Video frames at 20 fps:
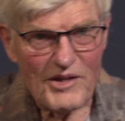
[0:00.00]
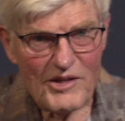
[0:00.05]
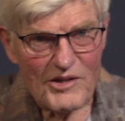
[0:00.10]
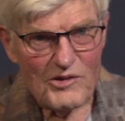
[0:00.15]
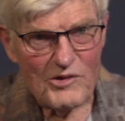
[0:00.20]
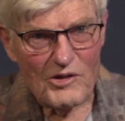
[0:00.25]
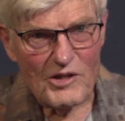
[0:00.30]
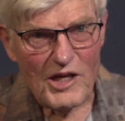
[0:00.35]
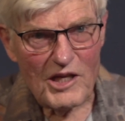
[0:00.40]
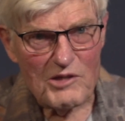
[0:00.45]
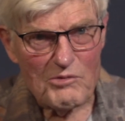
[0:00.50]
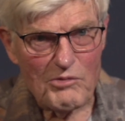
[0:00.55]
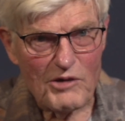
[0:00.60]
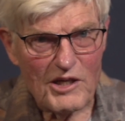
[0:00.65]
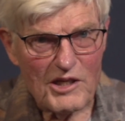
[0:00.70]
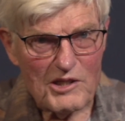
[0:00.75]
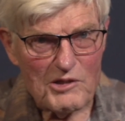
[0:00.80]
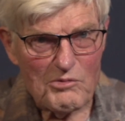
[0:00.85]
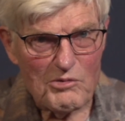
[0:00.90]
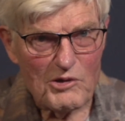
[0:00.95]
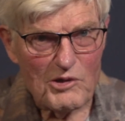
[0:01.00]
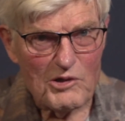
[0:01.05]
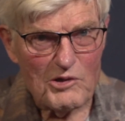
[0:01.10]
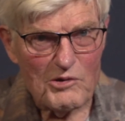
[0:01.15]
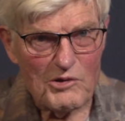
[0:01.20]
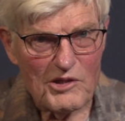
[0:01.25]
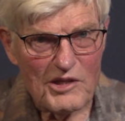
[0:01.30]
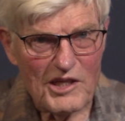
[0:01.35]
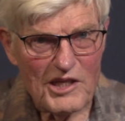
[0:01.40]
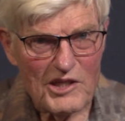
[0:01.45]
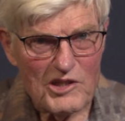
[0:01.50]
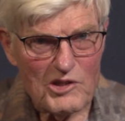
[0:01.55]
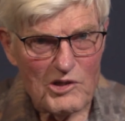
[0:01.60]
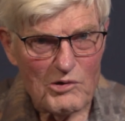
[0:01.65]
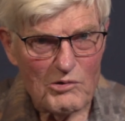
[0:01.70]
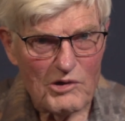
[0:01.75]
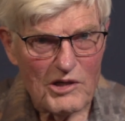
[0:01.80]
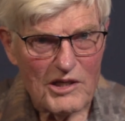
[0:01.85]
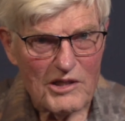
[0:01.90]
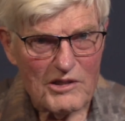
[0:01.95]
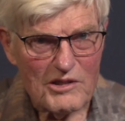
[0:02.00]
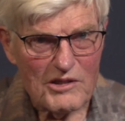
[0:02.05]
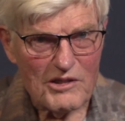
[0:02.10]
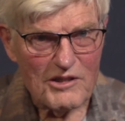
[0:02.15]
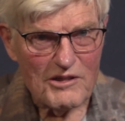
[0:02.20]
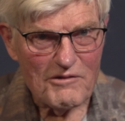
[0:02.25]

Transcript: So that's my experience with H2S.